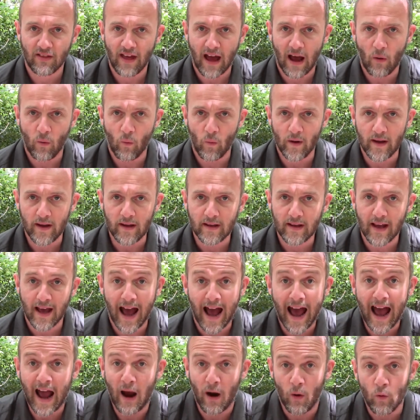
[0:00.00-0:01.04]
that week
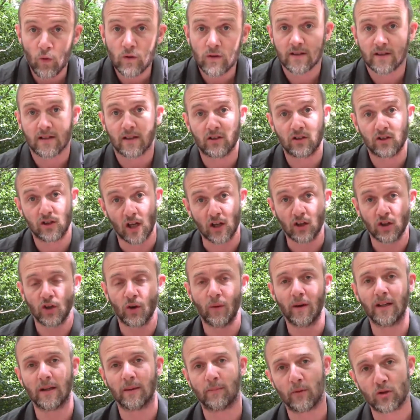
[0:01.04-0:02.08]
out and
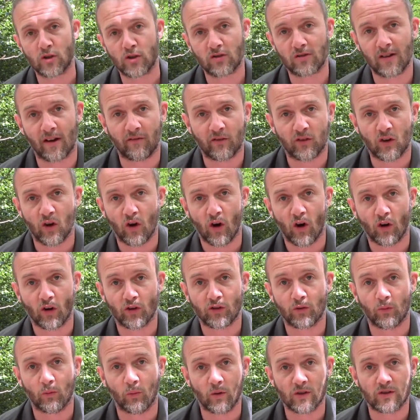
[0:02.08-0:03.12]
doing the bushcraft
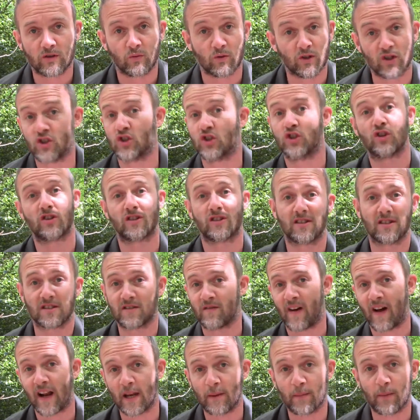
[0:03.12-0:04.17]
course was just as
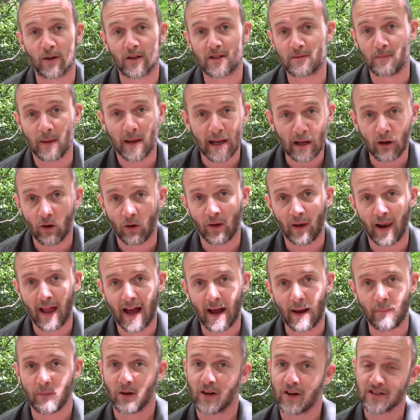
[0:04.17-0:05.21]
valuable as being
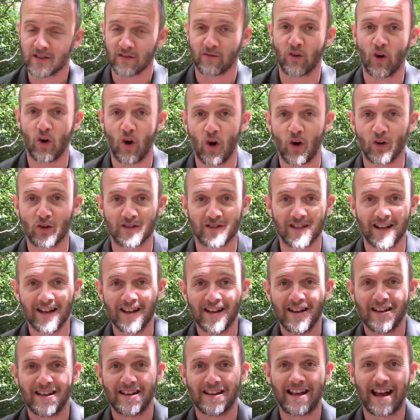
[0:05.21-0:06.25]
online, because of course
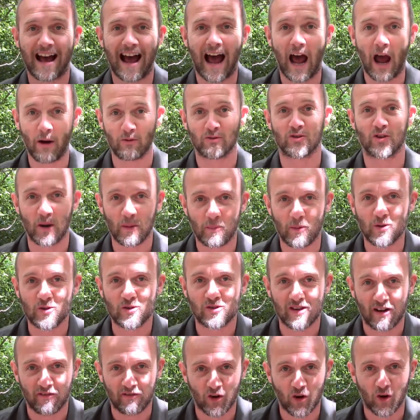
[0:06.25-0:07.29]
I was on a
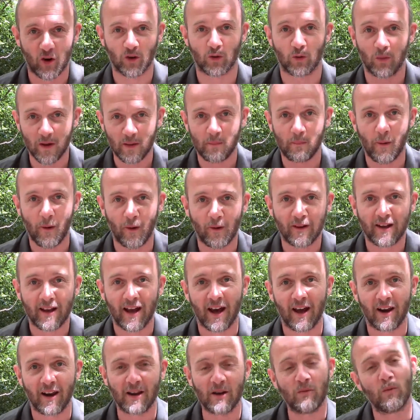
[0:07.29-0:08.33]
bushcraft course with Paul
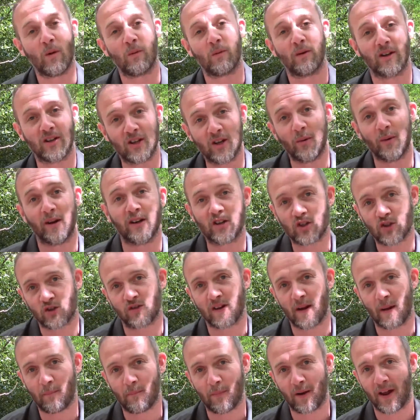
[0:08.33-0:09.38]
Kirtley. We were doing
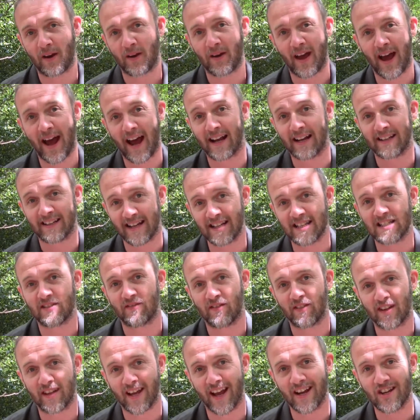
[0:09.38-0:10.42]
tree and plant
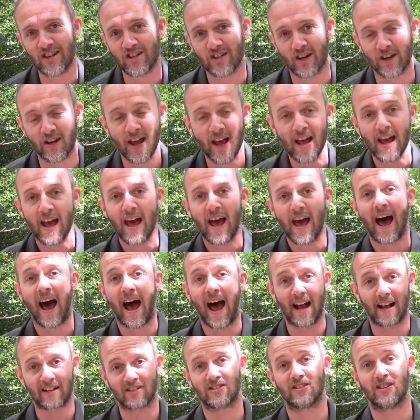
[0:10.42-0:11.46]
identification
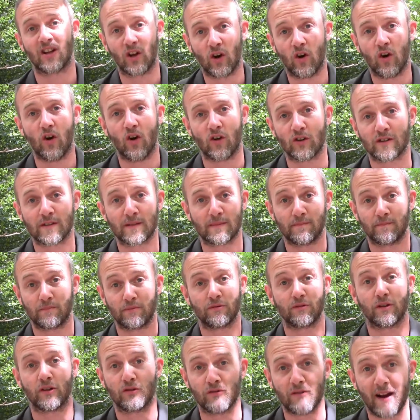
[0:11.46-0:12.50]
as the course
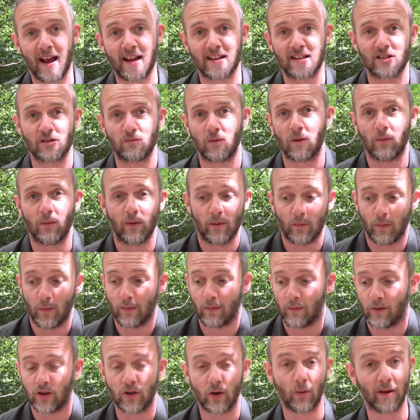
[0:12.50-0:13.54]
progressed. We
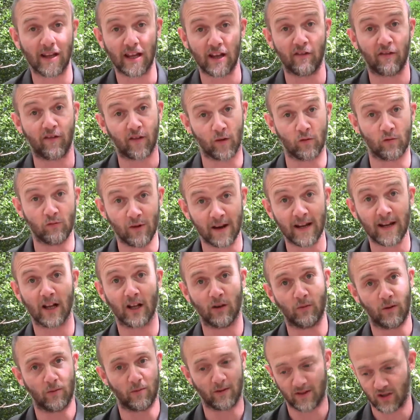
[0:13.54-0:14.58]
were doing it for
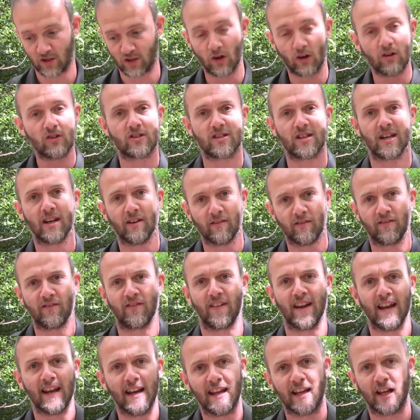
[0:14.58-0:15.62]
real. We were touching and
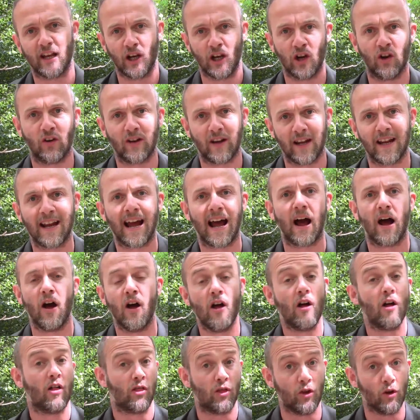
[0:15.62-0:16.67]
feeling and looking at
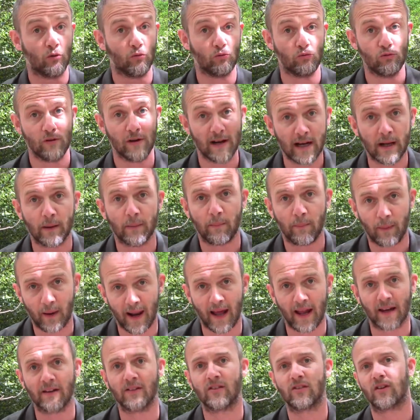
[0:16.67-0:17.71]
the real
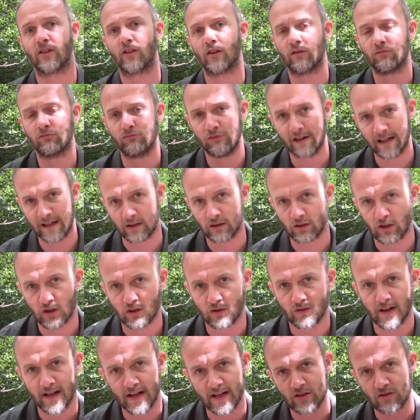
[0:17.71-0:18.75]
plants and the real
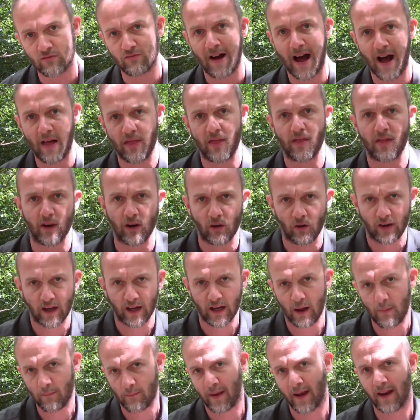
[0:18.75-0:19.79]
trees rather than
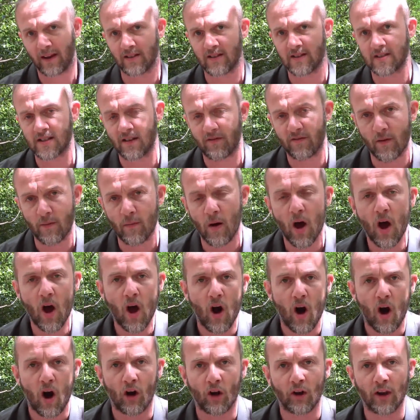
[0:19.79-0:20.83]
looking at pictures of them
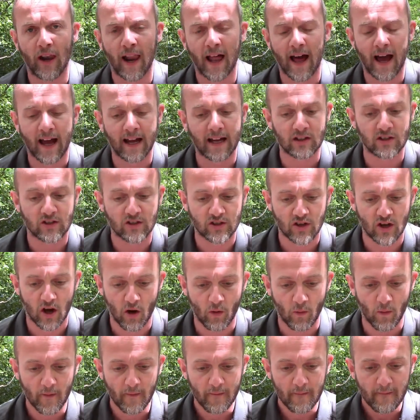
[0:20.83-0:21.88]
online.
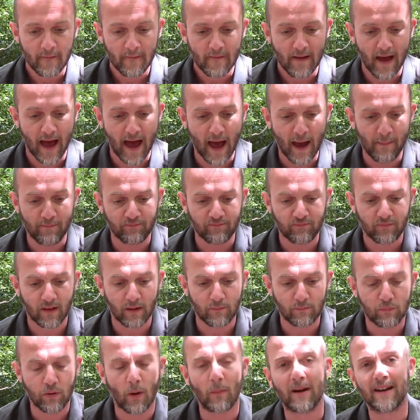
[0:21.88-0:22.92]
So
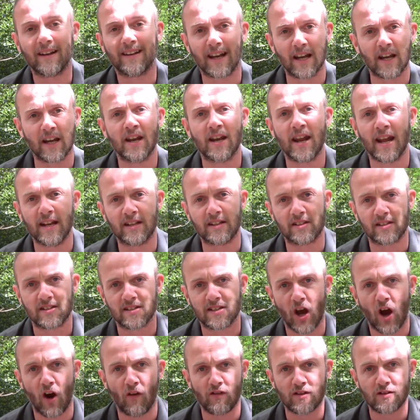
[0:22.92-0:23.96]
probably didn't need to
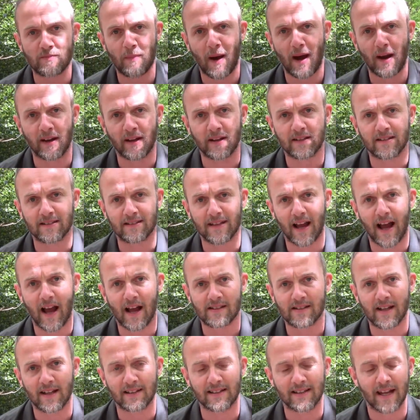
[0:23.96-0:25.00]
start off as panicked
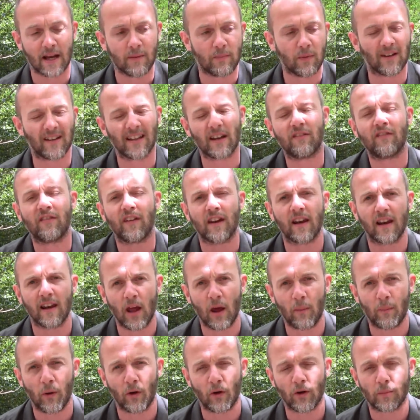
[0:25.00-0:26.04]
as I did, but I did feel a
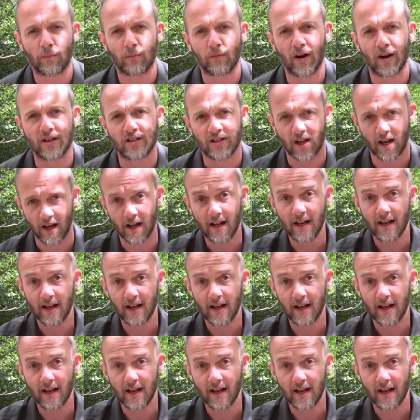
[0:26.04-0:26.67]
little bit under pressure